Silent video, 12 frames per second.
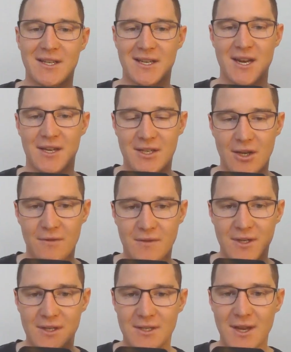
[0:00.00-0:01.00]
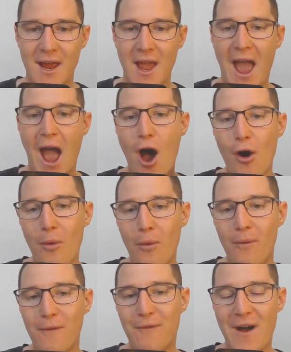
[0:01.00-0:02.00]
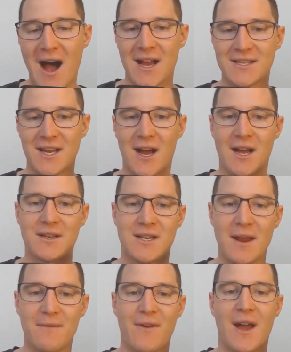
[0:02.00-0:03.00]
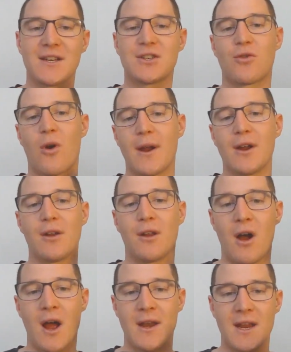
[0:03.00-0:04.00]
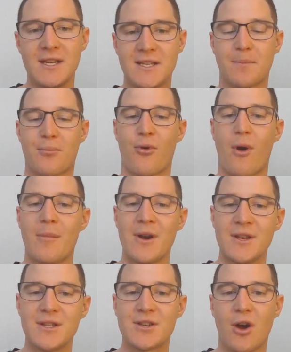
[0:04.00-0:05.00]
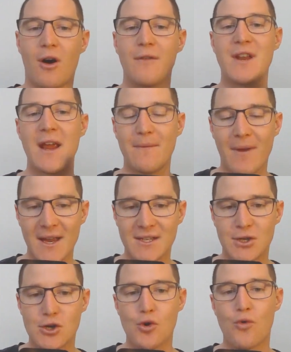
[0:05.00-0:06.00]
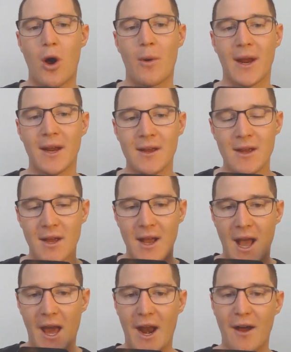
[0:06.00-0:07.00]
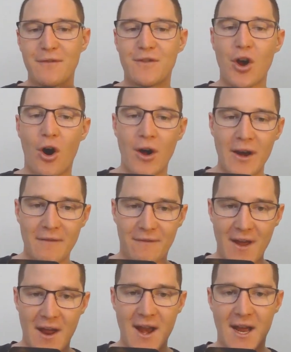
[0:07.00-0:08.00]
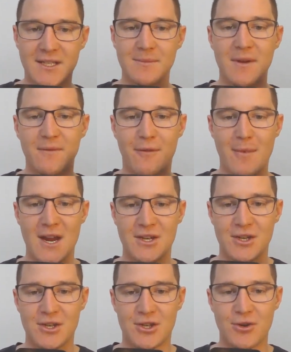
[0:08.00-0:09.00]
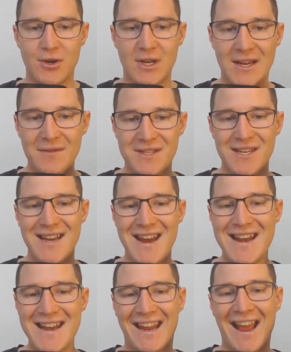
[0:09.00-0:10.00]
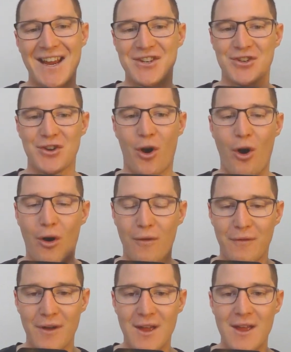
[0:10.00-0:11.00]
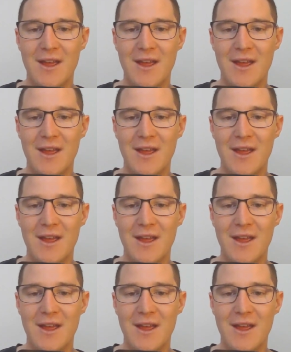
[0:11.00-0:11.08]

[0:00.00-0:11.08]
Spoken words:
asking ourselves is, how fast are deepfakes growing online? Is the prominence of deepfakes growing? And I've gone and found out some information to give us an indication of